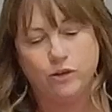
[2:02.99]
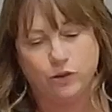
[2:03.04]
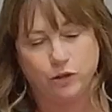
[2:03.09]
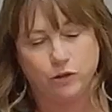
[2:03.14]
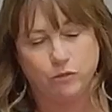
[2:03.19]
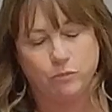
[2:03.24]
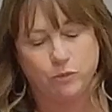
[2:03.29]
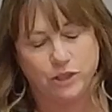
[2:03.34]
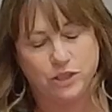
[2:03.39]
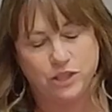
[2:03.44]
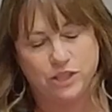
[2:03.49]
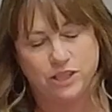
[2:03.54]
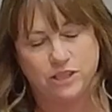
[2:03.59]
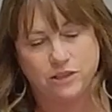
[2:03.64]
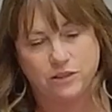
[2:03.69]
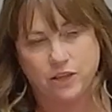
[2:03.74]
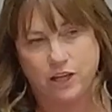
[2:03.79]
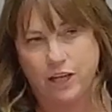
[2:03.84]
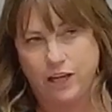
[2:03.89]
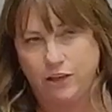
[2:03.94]
group, which is
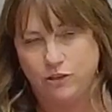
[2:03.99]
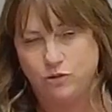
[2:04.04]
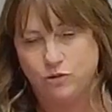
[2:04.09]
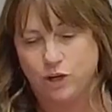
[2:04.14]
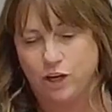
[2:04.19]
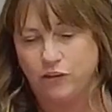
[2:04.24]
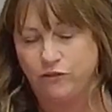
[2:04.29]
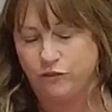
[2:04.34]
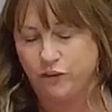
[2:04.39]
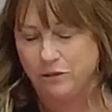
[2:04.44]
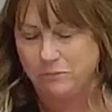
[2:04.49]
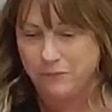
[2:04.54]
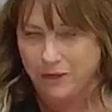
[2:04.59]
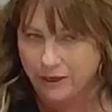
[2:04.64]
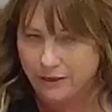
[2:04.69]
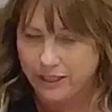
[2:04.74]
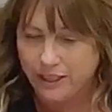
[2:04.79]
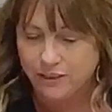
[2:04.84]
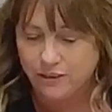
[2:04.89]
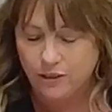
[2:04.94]
the Drug Free
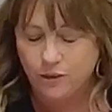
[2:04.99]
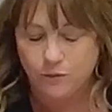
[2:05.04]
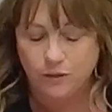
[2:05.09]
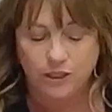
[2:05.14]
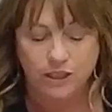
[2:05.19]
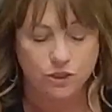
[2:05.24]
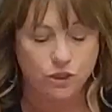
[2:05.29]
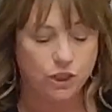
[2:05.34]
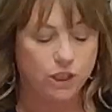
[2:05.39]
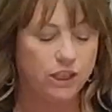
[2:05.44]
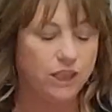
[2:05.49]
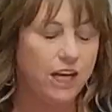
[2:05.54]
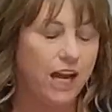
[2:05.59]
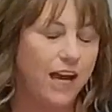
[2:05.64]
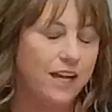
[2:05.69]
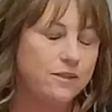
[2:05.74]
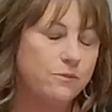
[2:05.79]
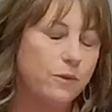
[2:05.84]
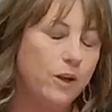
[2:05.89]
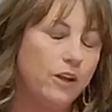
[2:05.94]
Marion Coalition,
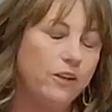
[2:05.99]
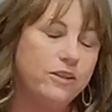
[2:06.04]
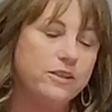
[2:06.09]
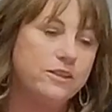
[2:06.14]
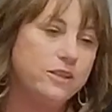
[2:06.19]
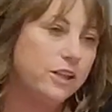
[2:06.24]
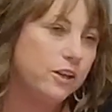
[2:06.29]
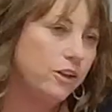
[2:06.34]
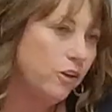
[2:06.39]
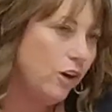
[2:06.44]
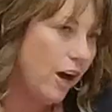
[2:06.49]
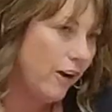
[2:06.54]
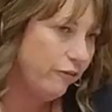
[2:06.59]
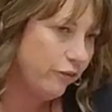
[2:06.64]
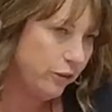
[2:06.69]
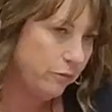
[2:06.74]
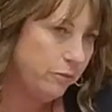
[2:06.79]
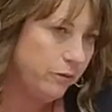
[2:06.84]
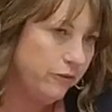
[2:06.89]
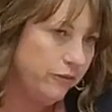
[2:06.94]
as well as the
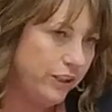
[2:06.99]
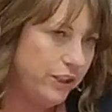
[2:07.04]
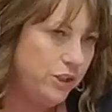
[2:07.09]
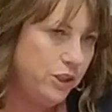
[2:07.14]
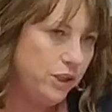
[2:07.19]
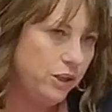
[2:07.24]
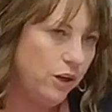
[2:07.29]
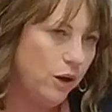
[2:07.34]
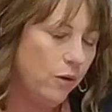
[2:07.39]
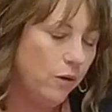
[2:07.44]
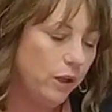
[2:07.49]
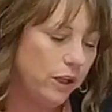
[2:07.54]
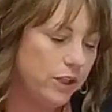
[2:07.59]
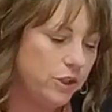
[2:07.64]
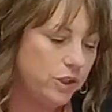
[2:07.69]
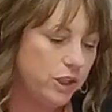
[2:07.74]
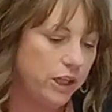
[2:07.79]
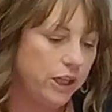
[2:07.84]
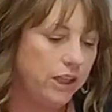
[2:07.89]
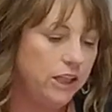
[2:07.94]
Crawford Prevention
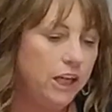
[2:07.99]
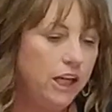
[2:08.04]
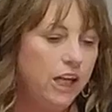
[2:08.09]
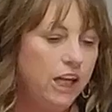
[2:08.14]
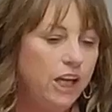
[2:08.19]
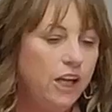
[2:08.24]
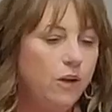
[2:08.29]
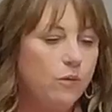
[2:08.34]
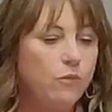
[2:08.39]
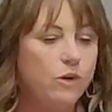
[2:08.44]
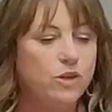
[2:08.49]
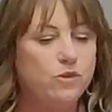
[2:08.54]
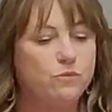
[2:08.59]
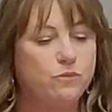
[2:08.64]
Coalition, which